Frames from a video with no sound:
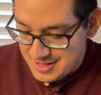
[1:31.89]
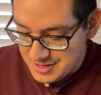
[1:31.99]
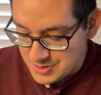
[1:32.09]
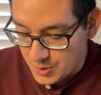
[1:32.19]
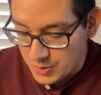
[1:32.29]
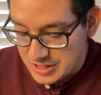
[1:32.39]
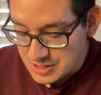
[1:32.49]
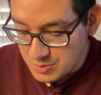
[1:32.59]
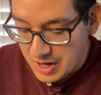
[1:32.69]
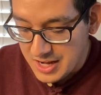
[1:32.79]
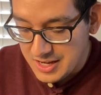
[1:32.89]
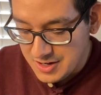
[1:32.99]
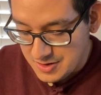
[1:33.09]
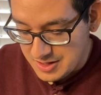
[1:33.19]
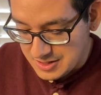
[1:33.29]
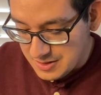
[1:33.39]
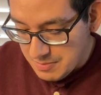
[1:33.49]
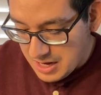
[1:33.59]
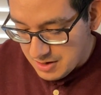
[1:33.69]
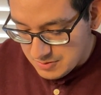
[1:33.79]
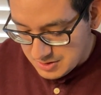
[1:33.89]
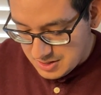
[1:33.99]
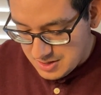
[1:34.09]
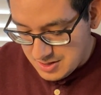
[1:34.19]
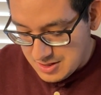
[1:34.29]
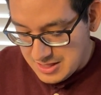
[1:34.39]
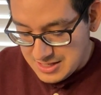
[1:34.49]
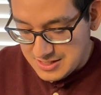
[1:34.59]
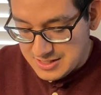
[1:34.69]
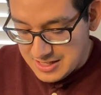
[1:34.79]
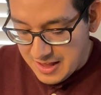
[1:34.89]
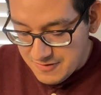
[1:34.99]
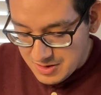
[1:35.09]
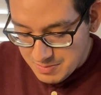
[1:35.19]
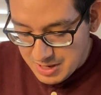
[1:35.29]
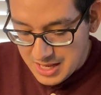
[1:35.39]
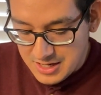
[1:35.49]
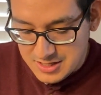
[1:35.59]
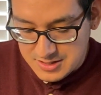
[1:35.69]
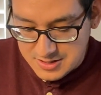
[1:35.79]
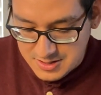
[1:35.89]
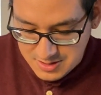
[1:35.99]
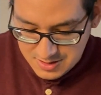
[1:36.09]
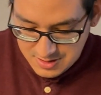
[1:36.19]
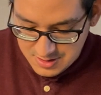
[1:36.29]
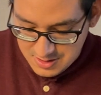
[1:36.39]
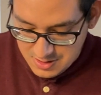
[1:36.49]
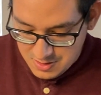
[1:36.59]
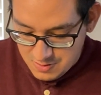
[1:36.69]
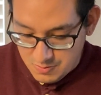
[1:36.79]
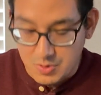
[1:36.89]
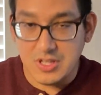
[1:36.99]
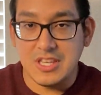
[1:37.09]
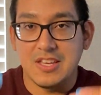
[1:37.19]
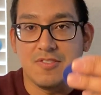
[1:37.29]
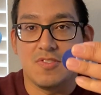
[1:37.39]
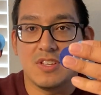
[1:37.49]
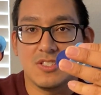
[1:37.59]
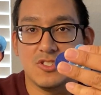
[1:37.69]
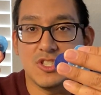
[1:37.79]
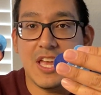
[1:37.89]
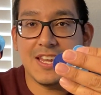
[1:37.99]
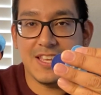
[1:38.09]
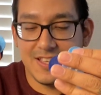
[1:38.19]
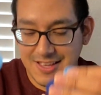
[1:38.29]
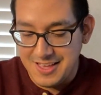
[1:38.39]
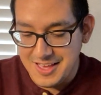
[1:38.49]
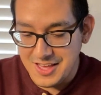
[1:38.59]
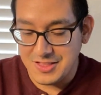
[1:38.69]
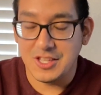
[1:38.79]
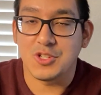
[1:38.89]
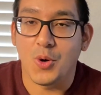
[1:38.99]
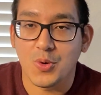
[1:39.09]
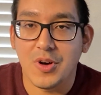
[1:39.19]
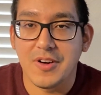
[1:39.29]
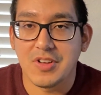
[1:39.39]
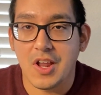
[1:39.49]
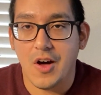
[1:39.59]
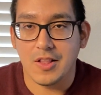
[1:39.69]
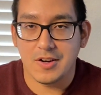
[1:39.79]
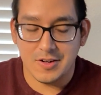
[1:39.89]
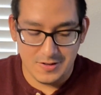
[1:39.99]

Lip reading: So this right here, this amount, these 7 pennies would give Jenny the total of $1.